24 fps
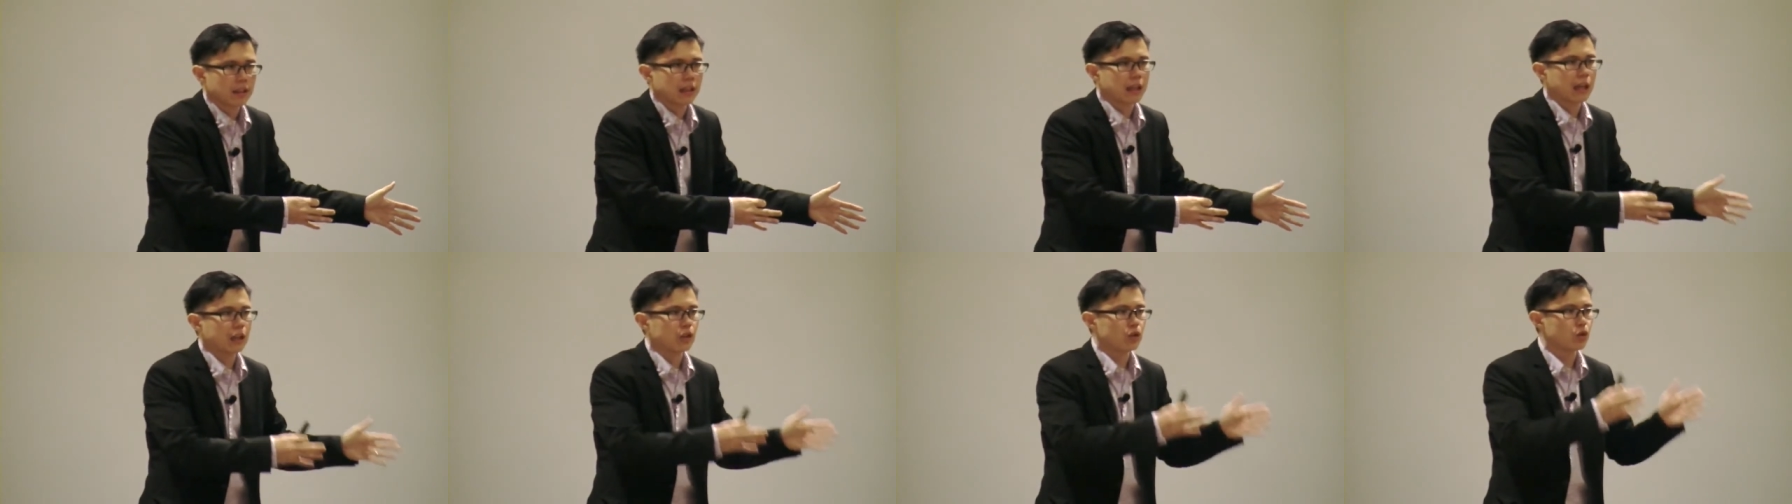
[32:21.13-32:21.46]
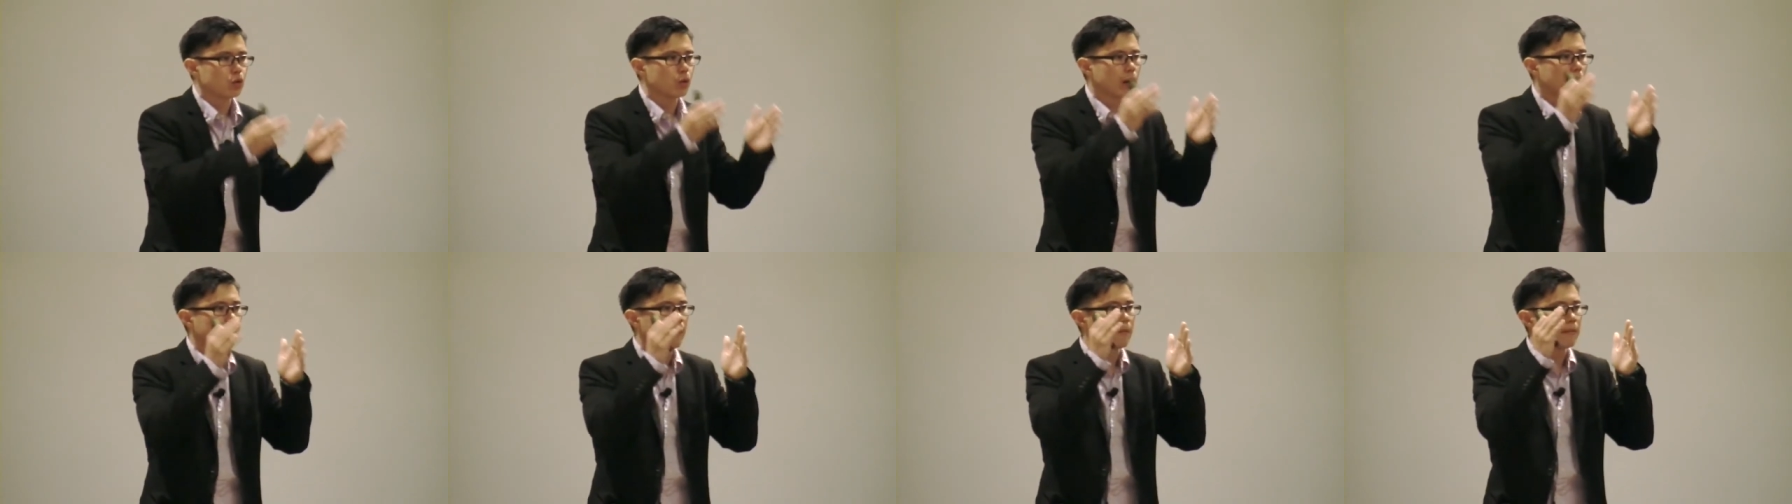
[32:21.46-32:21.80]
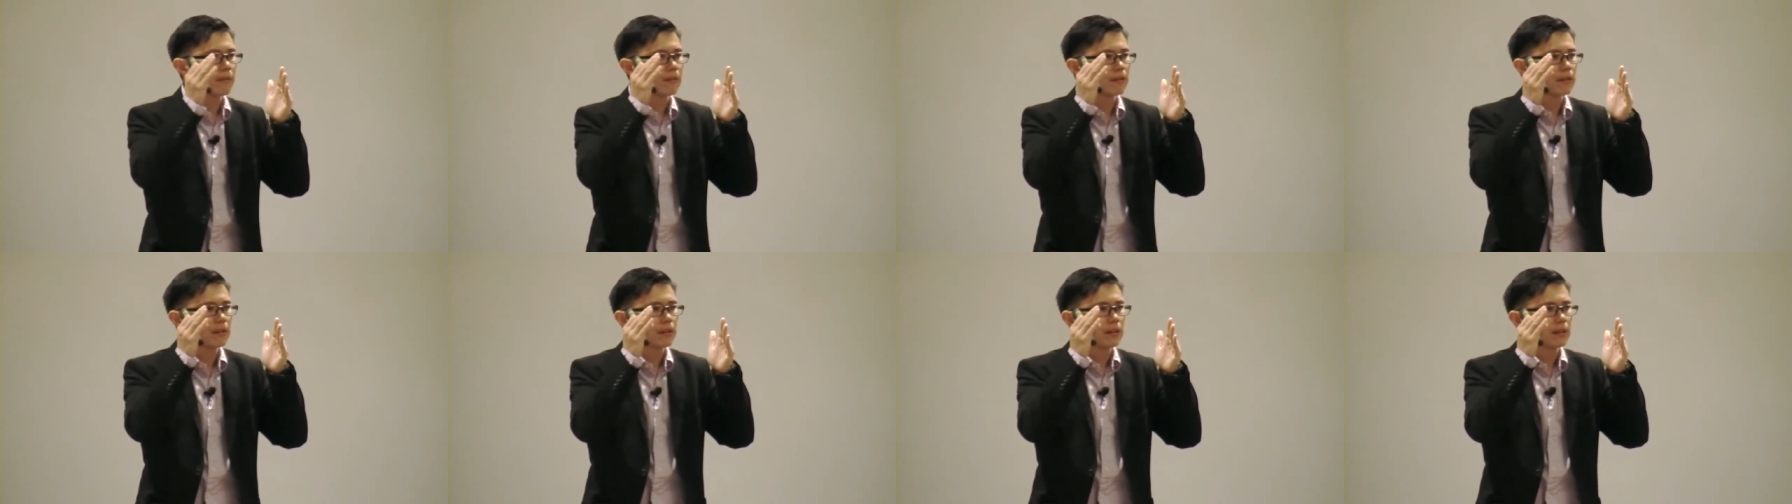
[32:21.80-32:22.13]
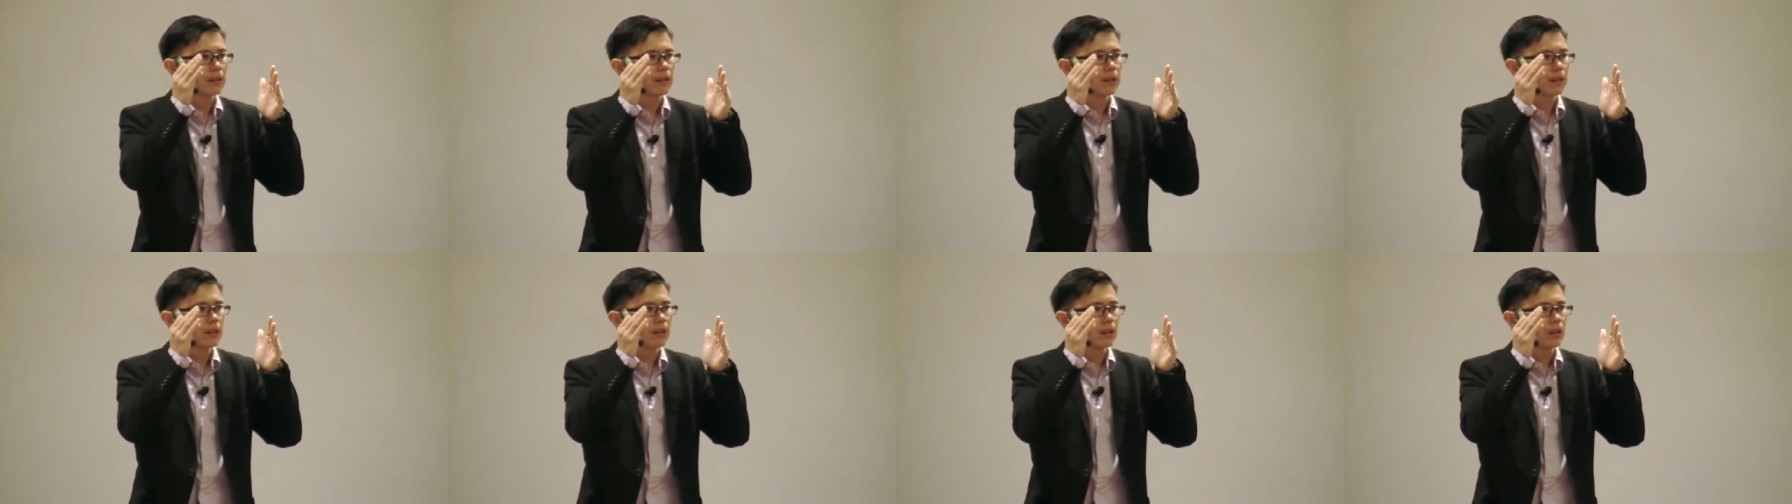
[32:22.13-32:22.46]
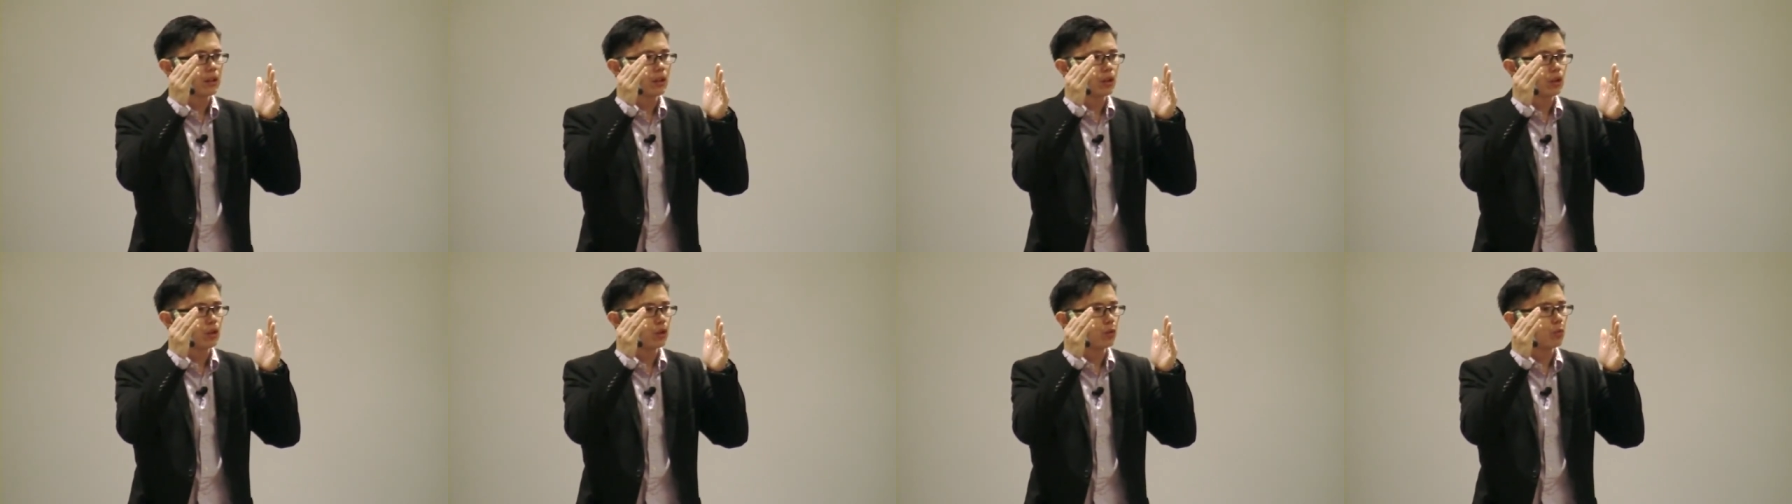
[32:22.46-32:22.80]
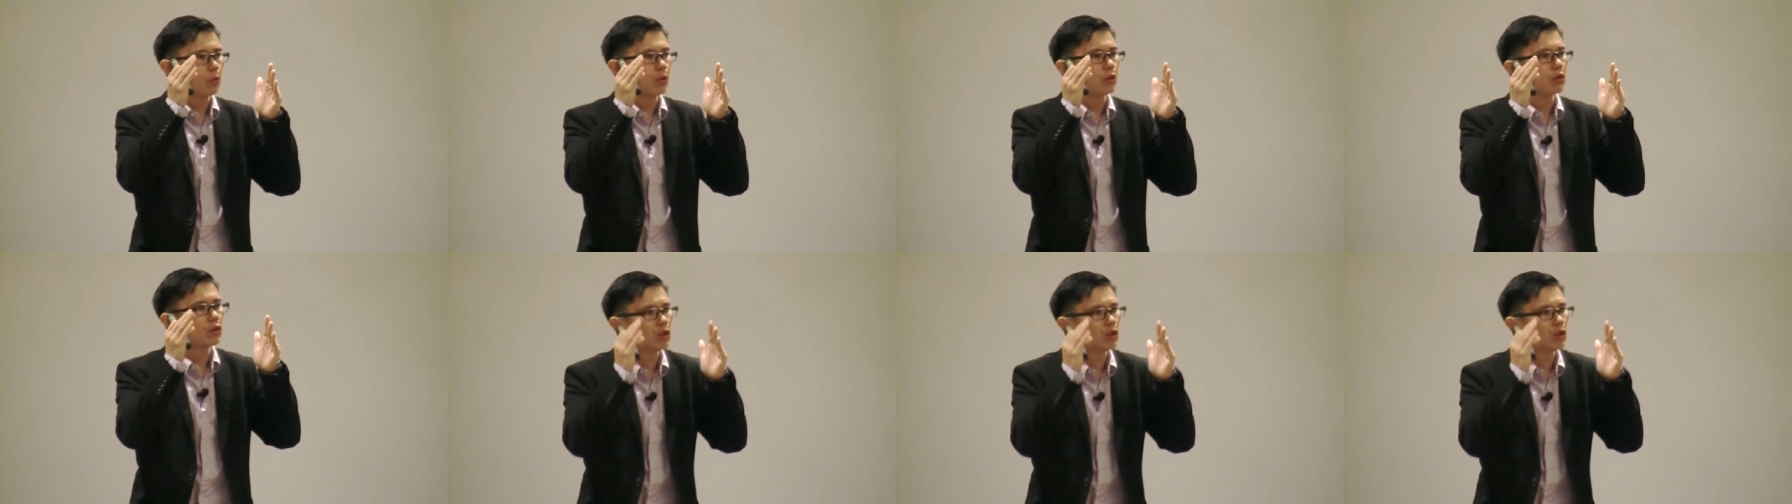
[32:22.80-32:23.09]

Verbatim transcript: And you are you will